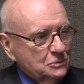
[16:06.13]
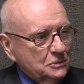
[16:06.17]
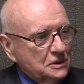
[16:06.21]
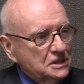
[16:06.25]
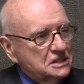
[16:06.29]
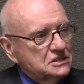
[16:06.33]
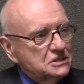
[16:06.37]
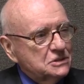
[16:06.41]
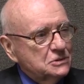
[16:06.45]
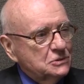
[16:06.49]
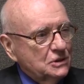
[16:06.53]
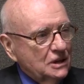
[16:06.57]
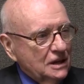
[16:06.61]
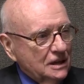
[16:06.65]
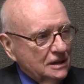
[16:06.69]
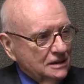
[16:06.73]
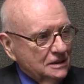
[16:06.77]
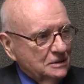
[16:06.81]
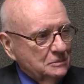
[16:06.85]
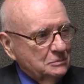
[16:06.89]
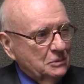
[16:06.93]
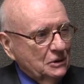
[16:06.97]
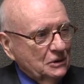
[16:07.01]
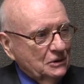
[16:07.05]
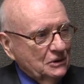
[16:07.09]
We do get
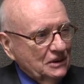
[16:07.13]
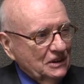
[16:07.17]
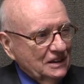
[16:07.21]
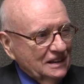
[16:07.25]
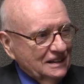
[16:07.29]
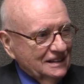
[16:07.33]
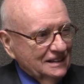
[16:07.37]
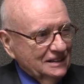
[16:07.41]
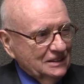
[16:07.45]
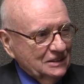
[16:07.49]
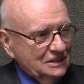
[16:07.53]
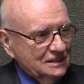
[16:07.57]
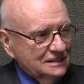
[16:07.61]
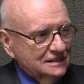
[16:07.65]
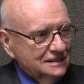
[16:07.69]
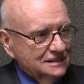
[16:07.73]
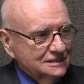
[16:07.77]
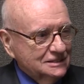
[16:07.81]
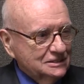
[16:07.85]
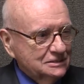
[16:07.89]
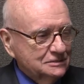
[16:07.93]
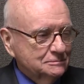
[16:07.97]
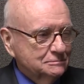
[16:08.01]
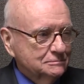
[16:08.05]
it periodically. Mm-hmm.